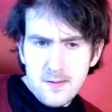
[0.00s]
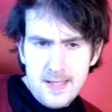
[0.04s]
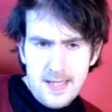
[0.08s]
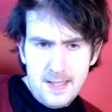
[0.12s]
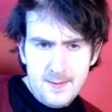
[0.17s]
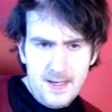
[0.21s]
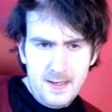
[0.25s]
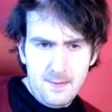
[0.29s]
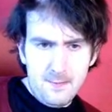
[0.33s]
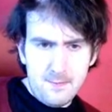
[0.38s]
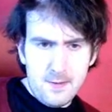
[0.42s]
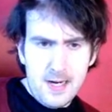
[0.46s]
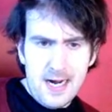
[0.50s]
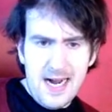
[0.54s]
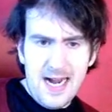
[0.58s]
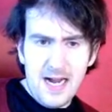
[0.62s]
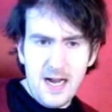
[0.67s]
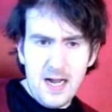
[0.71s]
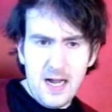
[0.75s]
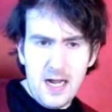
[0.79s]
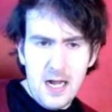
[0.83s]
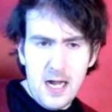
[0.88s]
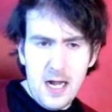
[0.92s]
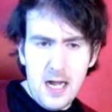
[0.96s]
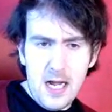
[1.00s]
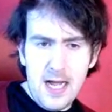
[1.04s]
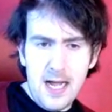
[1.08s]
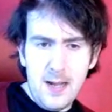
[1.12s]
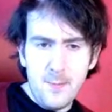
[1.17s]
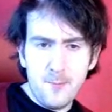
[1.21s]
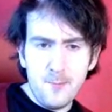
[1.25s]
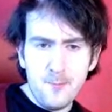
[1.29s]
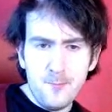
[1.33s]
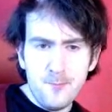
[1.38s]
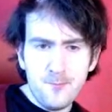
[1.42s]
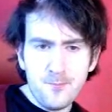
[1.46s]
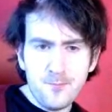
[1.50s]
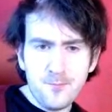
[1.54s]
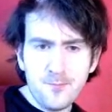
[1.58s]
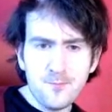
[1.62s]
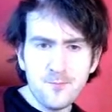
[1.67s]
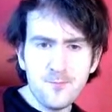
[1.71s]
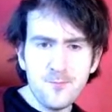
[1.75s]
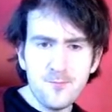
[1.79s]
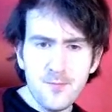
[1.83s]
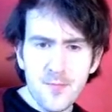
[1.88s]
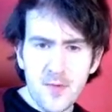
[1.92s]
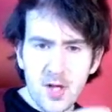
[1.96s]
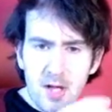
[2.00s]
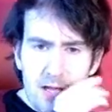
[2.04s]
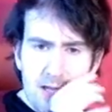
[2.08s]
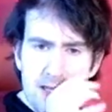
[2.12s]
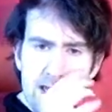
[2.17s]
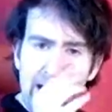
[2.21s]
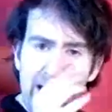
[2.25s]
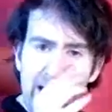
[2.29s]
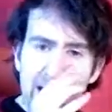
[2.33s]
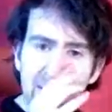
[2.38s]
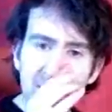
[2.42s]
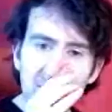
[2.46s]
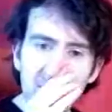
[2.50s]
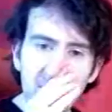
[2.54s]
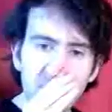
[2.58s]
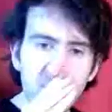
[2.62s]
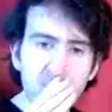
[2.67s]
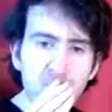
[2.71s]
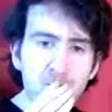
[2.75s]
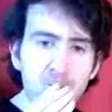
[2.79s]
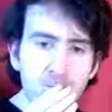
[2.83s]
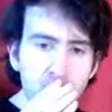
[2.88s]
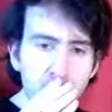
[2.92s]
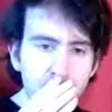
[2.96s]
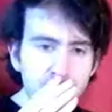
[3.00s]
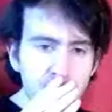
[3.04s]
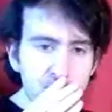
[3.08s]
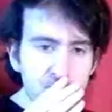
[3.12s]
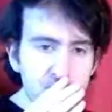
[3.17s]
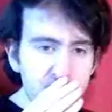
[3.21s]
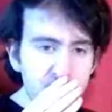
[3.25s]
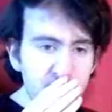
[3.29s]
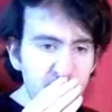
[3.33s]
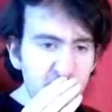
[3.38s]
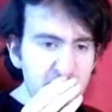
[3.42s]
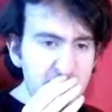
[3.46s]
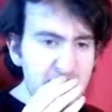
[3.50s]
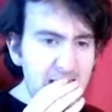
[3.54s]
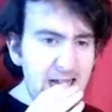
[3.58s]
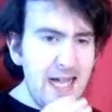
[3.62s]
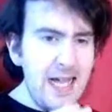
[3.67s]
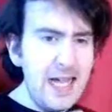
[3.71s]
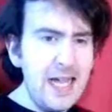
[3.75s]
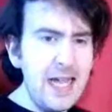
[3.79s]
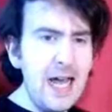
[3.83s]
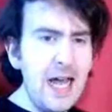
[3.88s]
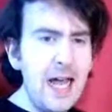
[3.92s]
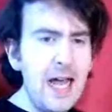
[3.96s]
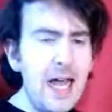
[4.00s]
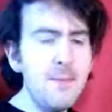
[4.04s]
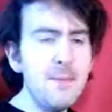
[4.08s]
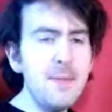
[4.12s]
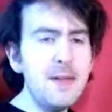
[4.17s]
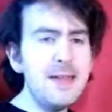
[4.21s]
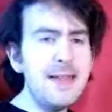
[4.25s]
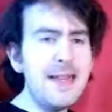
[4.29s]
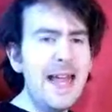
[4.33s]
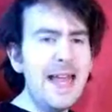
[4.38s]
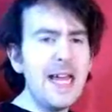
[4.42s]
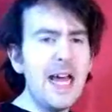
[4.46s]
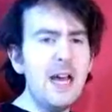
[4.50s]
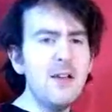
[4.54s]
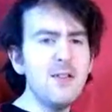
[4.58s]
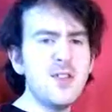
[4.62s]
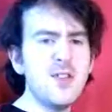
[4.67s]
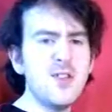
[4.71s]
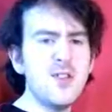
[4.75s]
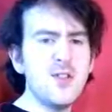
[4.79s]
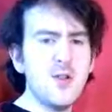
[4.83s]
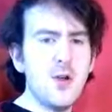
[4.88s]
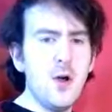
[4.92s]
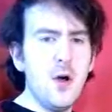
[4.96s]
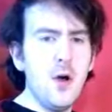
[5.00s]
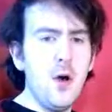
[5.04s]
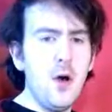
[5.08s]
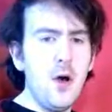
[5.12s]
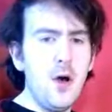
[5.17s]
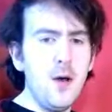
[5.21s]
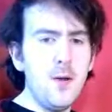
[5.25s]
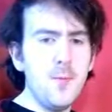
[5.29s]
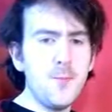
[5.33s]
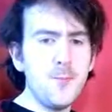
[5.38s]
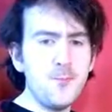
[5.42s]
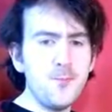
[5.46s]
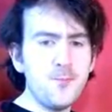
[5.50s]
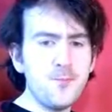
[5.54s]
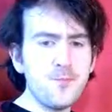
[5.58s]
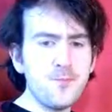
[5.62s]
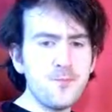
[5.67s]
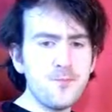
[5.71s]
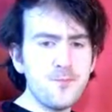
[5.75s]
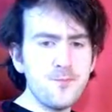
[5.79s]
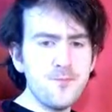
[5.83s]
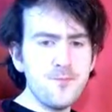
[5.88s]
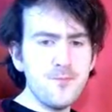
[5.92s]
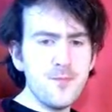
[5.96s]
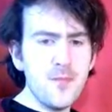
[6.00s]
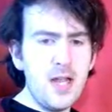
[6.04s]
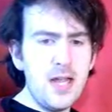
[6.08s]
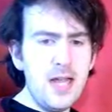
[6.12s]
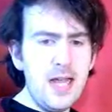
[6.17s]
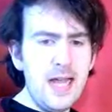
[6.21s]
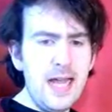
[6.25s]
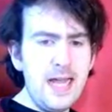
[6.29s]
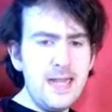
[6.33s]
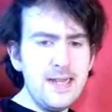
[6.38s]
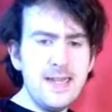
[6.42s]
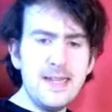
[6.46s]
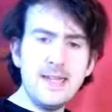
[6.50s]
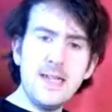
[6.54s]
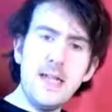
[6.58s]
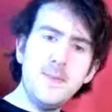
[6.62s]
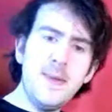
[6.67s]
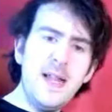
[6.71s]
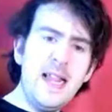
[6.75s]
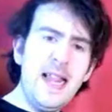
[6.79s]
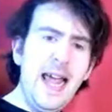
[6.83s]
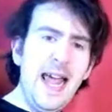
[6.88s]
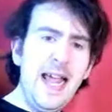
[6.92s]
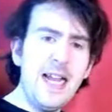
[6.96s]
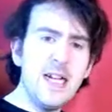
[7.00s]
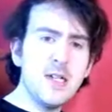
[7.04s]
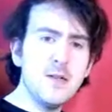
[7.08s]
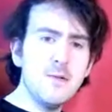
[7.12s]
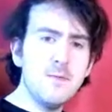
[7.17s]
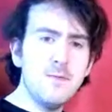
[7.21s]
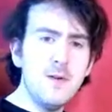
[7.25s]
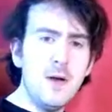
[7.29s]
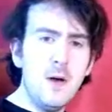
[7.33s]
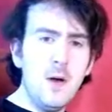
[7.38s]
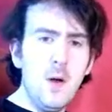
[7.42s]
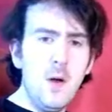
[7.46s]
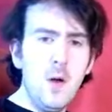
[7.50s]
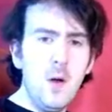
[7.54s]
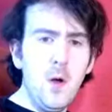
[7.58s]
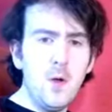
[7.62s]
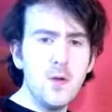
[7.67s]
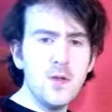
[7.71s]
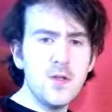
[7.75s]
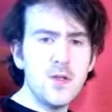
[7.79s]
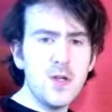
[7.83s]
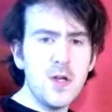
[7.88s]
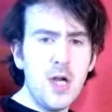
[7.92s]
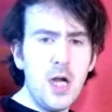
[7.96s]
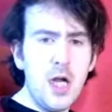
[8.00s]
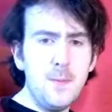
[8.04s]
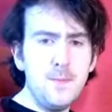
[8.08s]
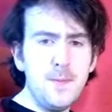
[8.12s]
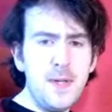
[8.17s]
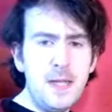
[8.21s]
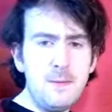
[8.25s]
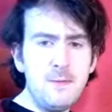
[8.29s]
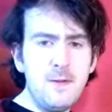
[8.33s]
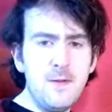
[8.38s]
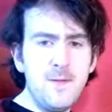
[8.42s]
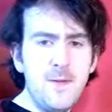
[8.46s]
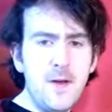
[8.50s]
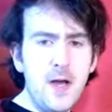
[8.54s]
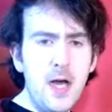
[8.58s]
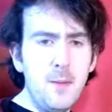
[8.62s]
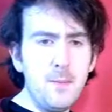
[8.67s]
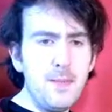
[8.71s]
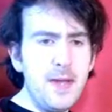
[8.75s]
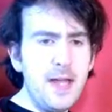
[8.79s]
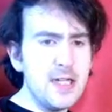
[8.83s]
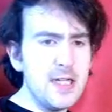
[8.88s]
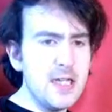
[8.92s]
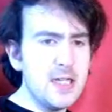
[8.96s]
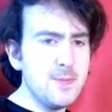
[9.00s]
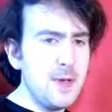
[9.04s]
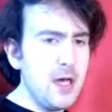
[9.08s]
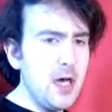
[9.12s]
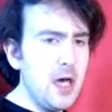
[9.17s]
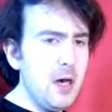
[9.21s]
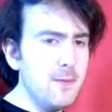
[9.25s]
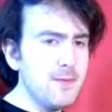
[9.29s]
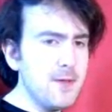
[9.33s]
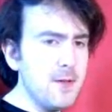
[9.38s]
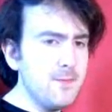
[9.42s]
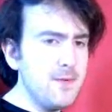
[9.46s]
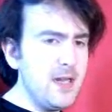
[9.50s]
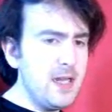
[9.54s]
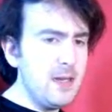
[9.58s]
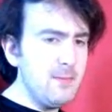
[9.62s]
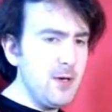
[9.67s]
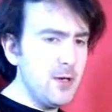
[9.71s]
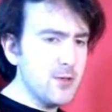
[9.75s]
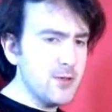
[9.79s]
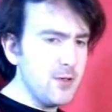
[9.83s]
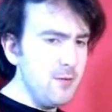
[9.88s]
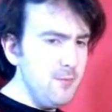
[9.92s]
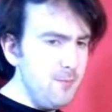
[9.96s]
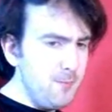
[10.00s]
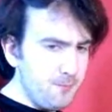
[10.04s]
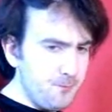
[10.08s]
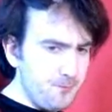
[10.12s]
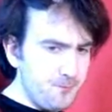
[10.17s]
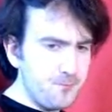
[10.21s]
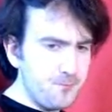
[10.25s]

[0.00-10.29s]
Anyway, right. Okay. The Lego store in Disney Village will also be refurbished as part of the remodel.